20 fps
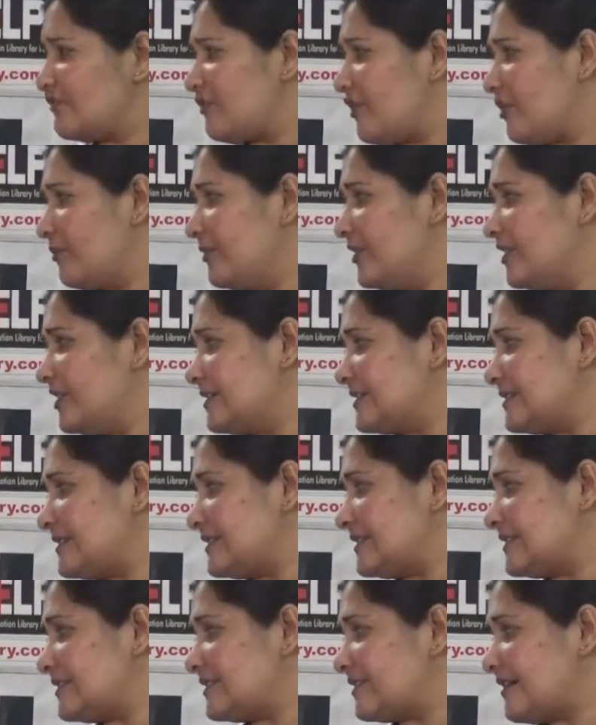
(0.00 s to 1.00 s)
formulas
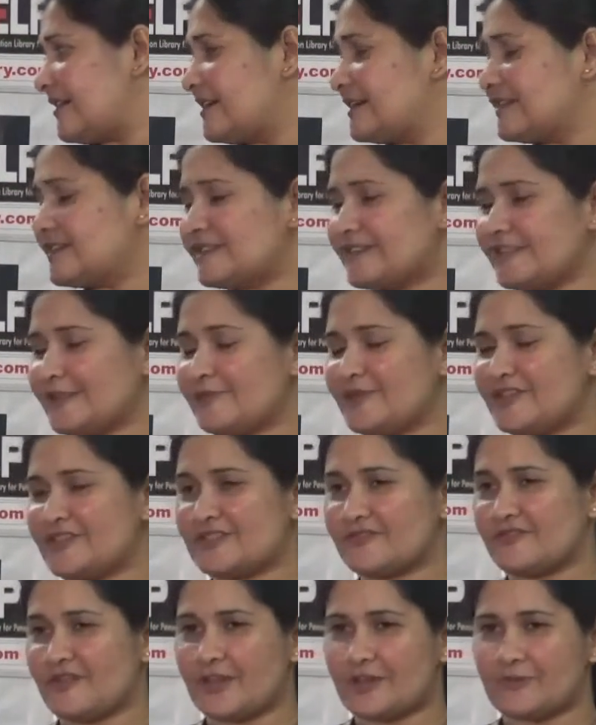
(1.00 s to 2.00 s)
that his team has
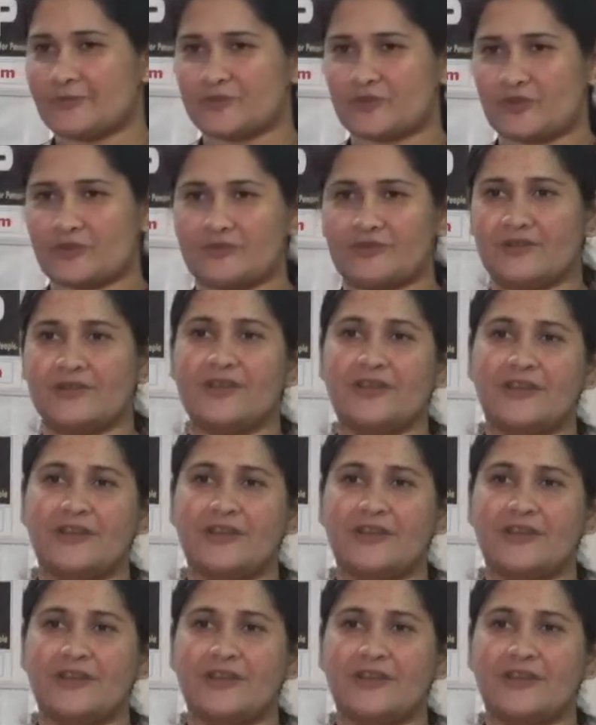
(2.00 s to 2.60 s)
developed on